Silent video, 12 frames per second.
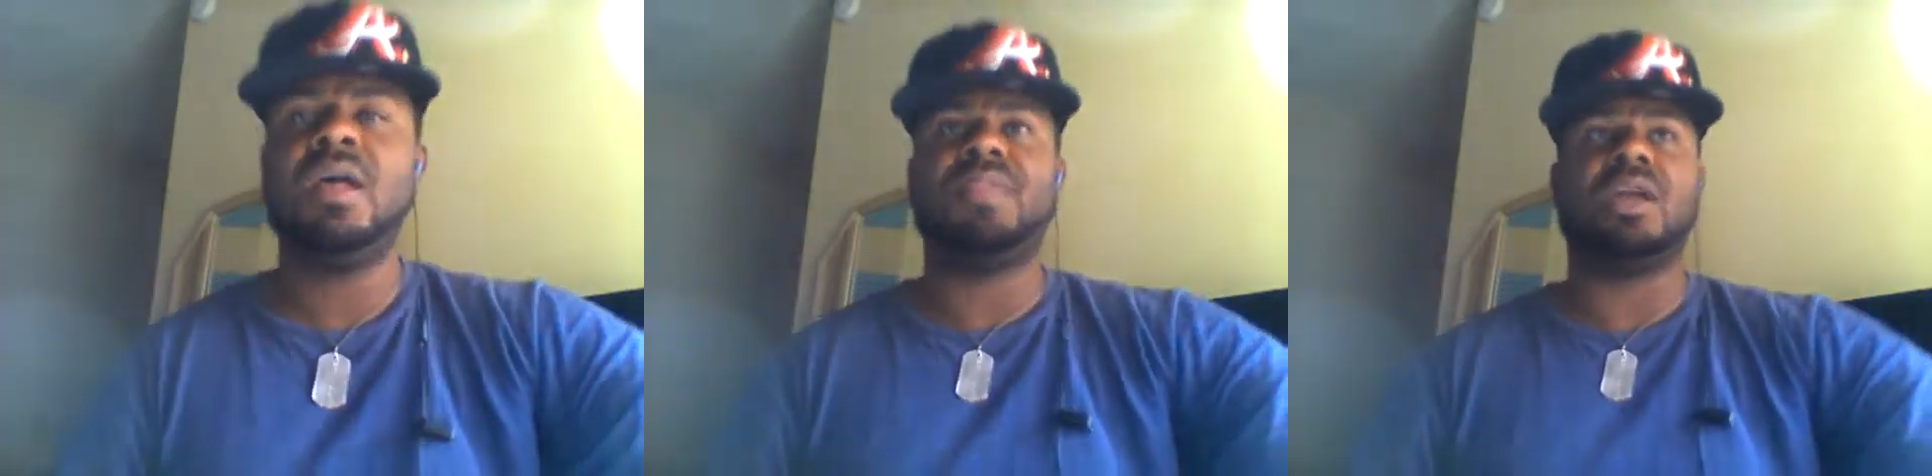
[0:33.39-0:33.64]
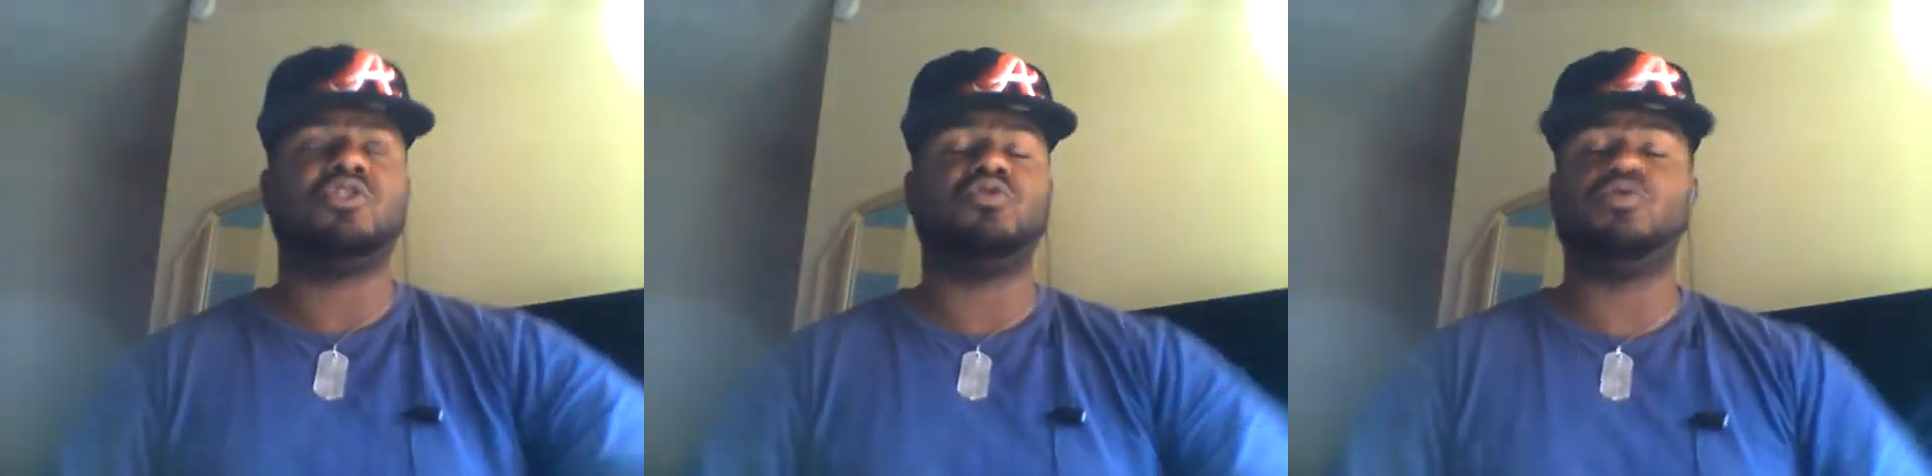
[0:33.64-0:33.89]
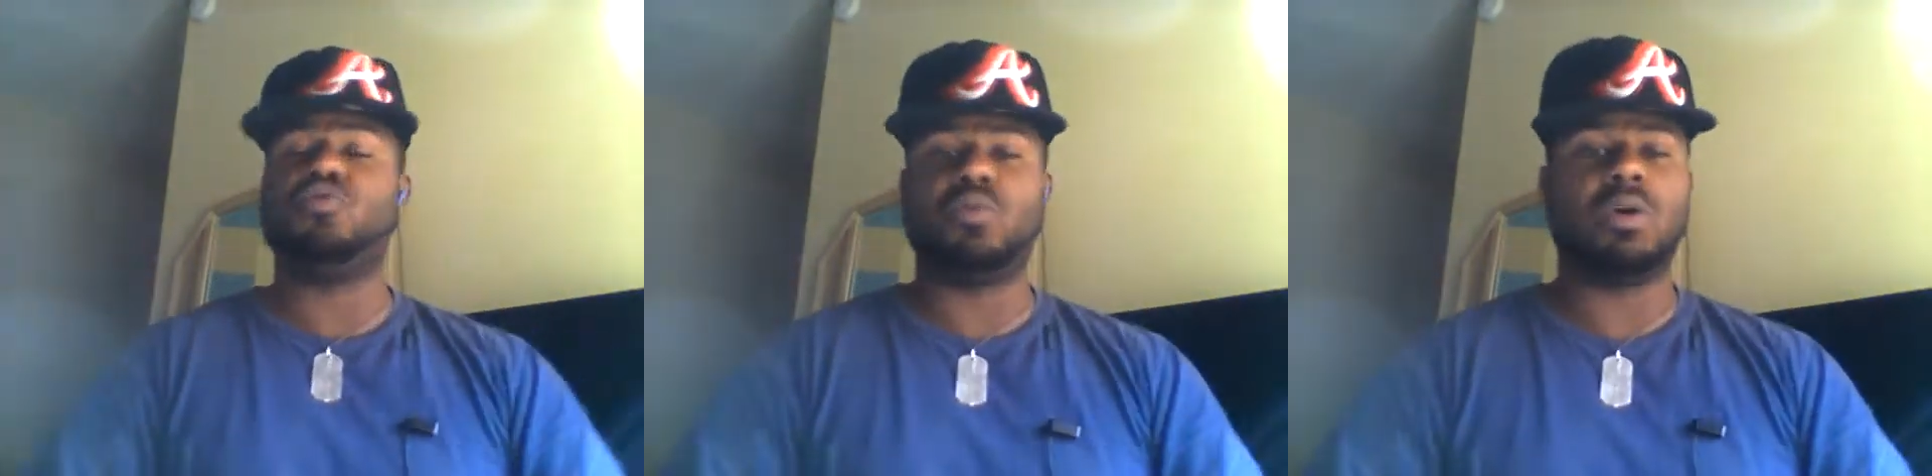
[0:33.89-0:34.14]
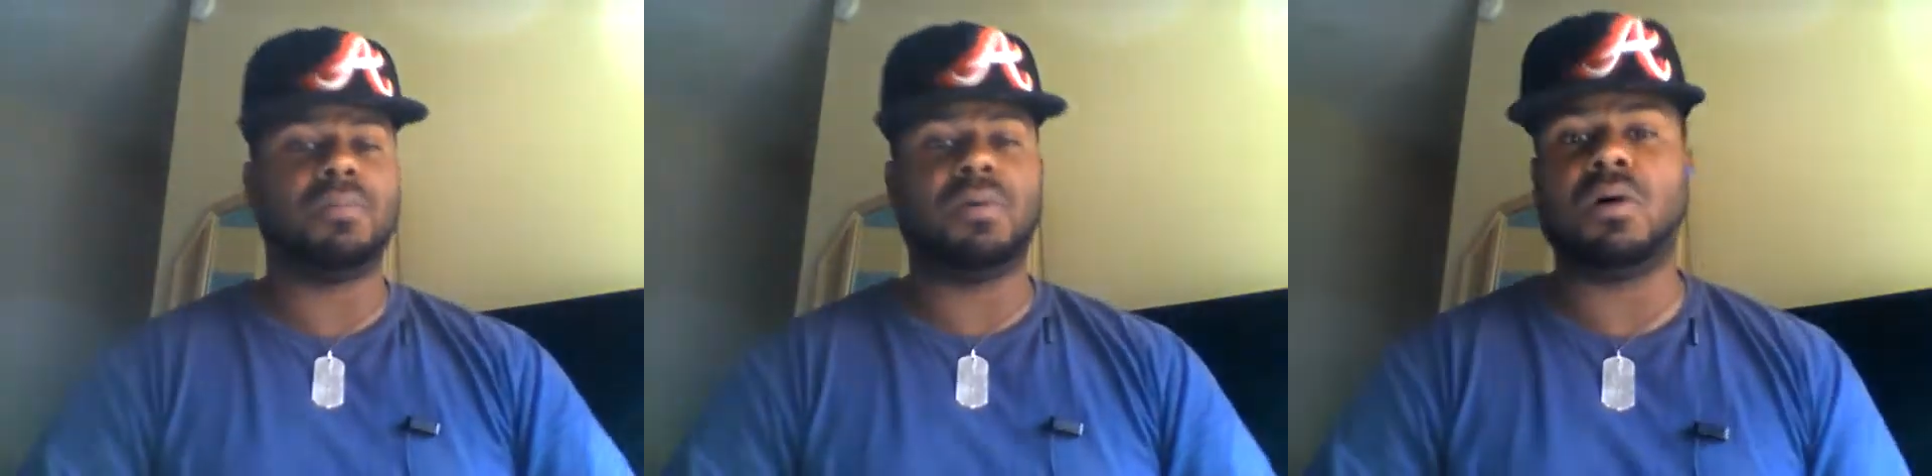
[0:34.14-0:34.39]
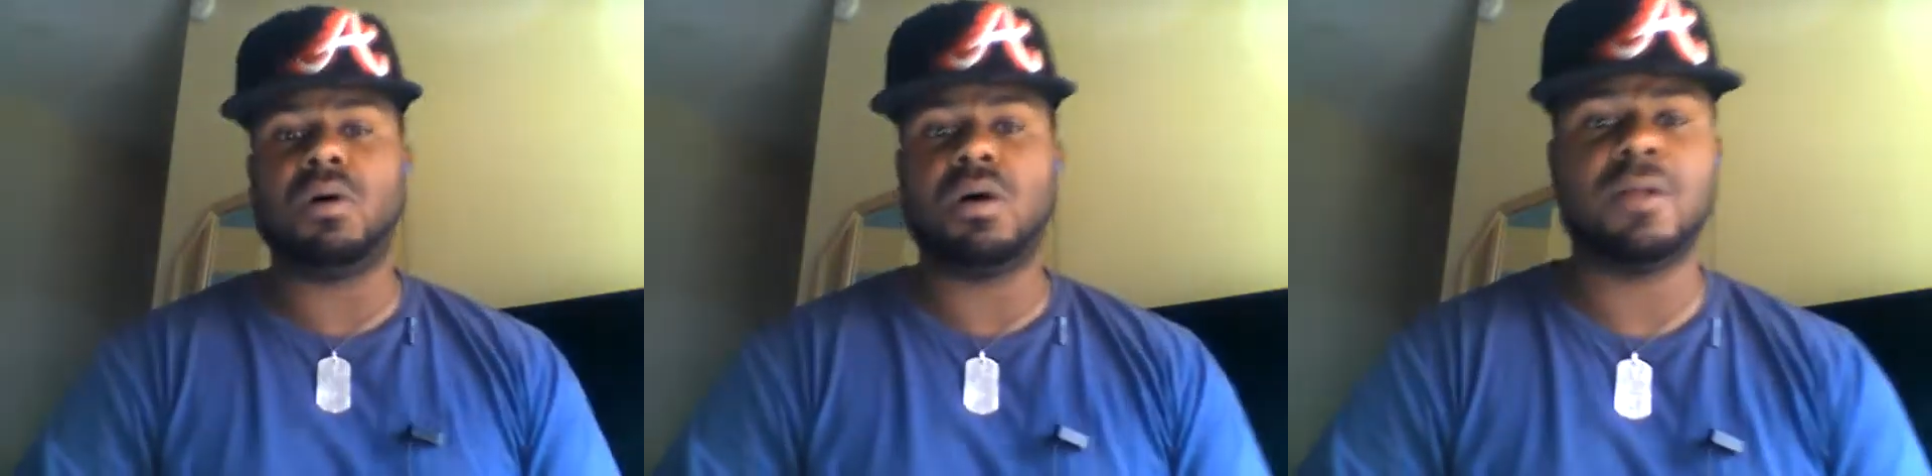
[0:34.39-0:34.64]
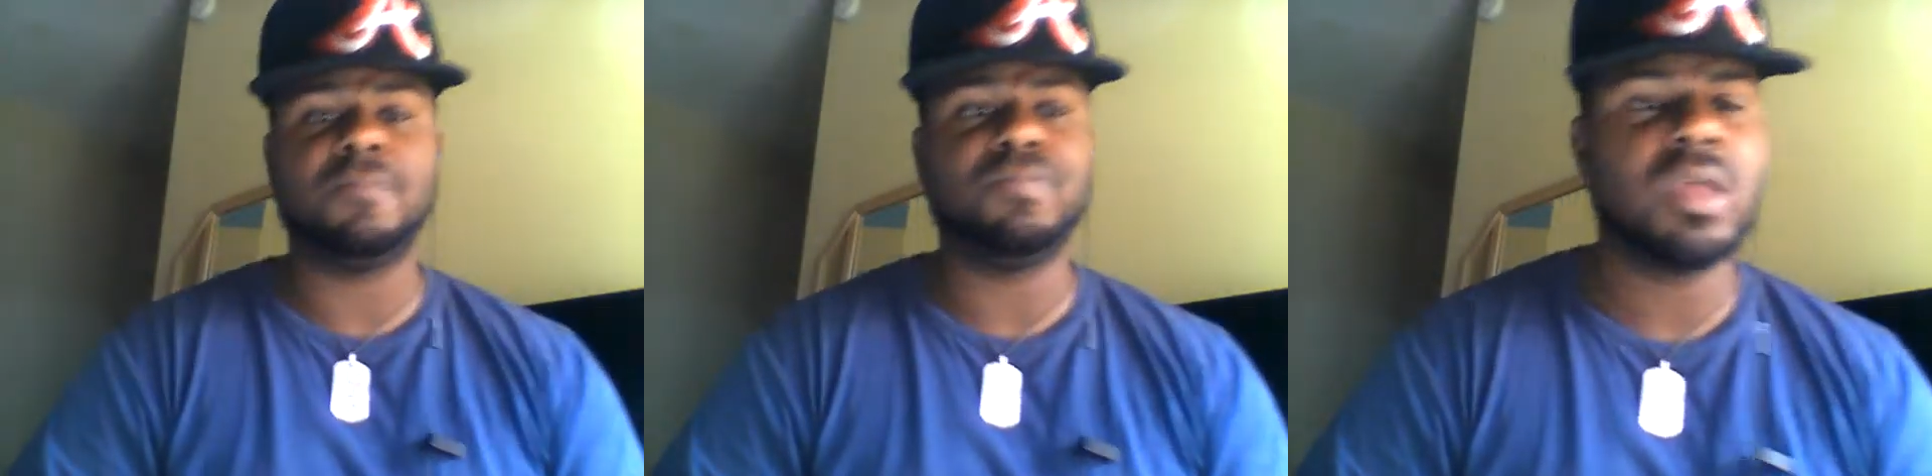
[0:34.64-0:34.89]
that you grew up
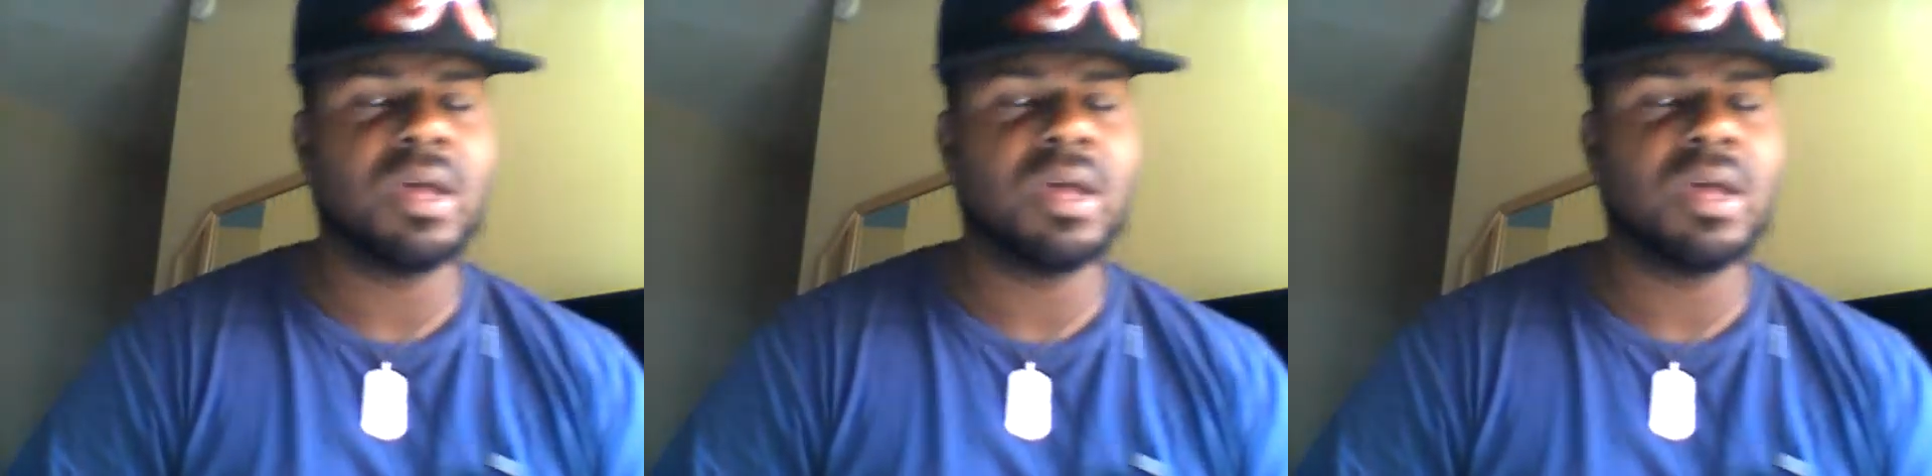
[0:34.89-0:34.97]
on,